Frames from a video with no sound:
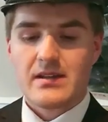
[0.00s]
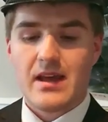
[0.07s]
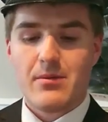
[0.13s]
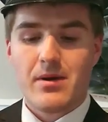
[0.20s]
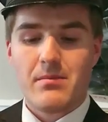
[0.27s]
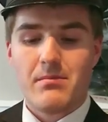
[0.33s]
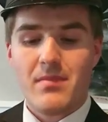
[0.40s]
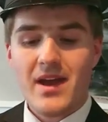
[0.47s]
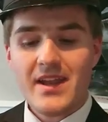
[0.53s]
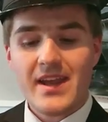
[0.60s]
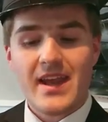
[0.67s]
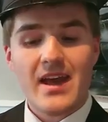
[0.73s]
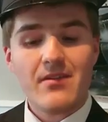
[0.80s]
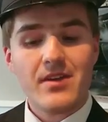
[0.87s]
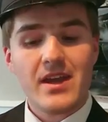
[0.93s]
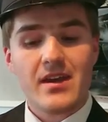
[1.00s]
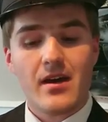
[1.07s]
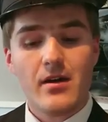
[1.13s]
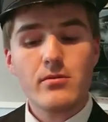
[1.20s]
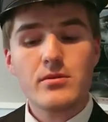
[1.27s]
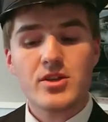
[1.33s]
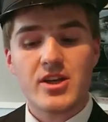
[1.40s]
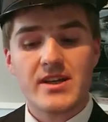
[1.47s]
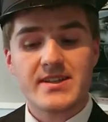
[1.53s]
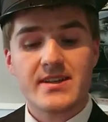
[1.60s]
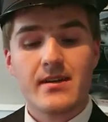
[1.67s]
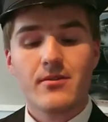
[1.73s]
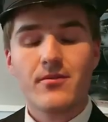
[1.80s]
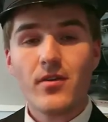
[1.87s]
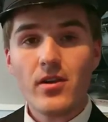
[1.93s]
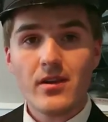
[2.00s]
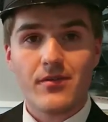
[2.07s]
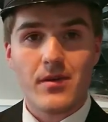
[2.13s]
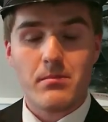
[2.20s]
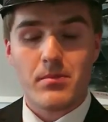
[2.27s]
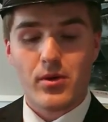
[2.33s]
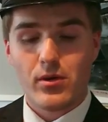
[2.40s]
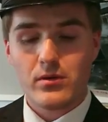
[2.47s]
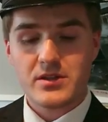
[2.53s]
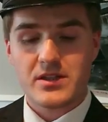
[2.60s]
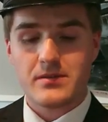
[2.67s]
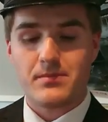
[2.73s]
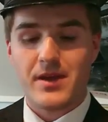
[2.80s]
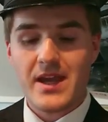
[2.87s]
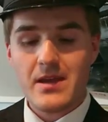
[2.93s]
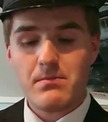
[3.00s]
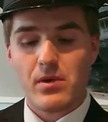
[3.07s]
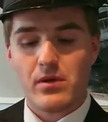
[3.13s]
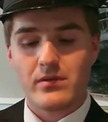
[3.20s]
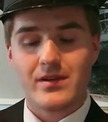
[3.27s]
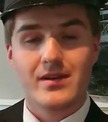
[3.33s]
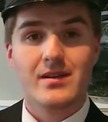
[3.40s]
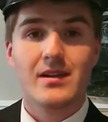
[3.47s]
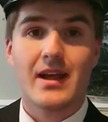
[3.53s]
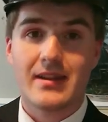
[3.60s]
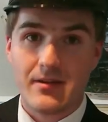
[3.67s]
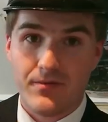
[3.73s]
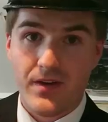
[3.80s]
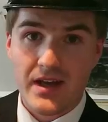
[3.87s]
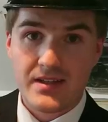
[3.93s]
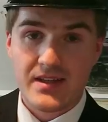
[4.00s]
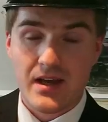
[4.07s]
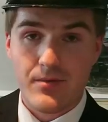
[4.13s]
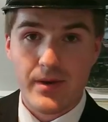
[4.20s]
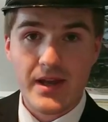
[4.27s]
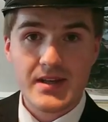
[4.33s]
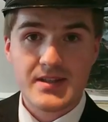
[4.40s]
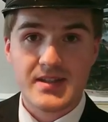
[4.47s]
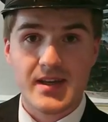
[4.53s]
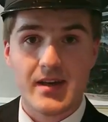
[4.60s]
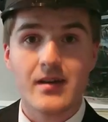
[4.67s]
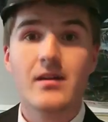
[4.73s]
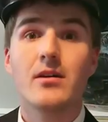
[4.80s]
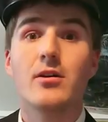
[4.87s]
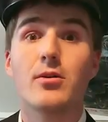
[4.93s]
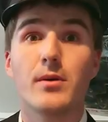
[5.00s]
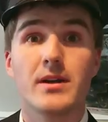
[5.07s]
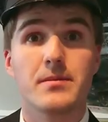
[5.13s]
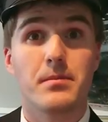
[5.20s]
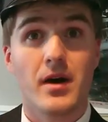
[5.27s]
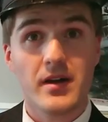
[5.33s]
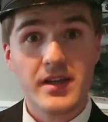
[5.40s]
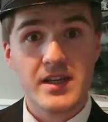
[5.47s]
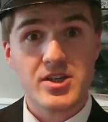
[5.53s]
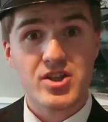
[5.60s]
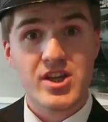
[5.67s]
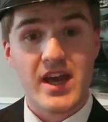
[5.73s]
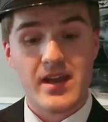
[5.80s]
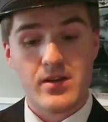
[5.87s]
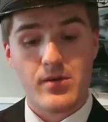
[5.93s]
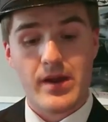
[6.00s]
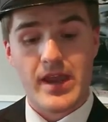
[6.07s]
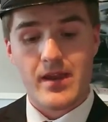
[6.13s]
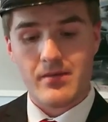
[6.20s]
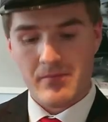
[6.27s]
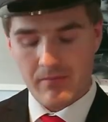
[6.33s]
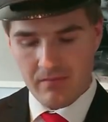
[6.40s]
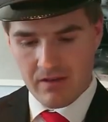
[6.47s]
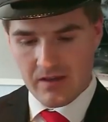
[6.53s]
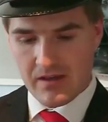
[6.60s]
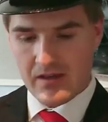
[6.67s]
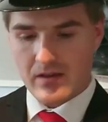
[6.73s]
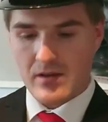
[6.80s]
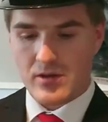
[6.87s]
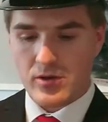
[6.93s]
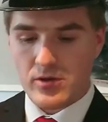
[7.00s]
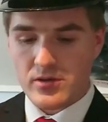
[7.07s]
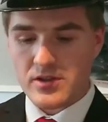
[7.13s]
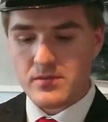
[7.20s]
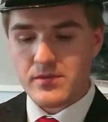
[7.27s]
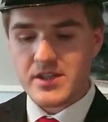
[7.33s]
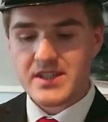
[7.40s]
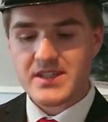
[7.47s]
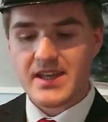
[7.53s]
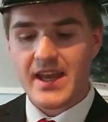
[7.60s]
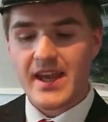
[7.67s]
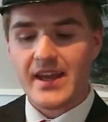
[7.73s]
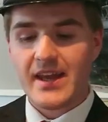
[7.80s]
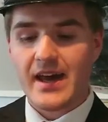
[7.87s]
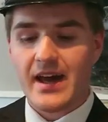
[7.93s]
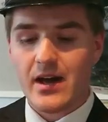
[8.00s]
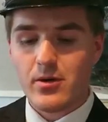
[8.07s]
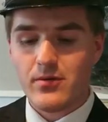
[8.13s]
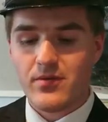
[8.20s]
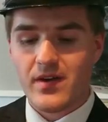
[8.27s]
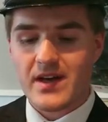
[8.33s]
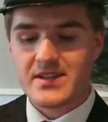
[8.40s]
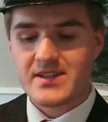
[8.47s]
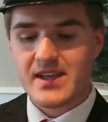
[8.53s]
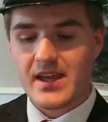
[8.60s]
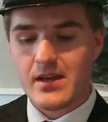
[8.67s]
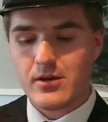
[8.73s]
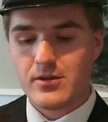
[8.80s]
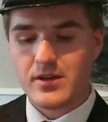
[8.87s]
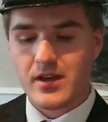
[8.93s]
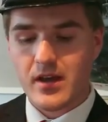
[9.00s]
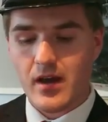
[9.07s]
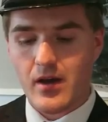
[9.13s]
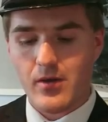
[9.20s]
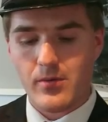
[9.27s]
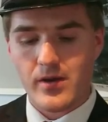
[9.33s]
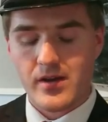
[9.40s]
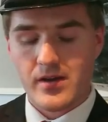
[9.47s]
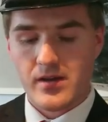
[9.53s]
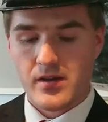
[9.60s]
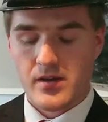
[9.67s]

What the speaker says: There were many heavy coaches full of important people, like the Fat Director, who had punished Henry. Gordon was seeing how fast he could go.